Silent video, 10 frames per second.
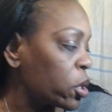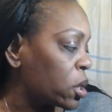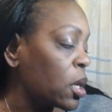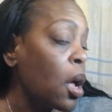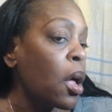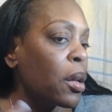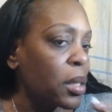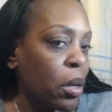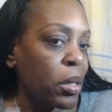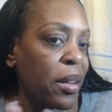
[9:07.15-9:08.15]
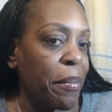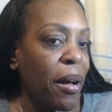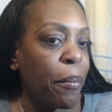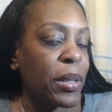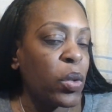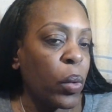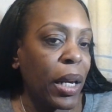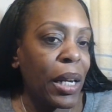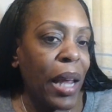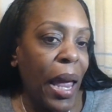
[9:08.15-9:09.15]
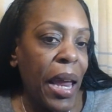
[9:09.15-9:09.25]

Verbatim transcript: so I'll say about between eight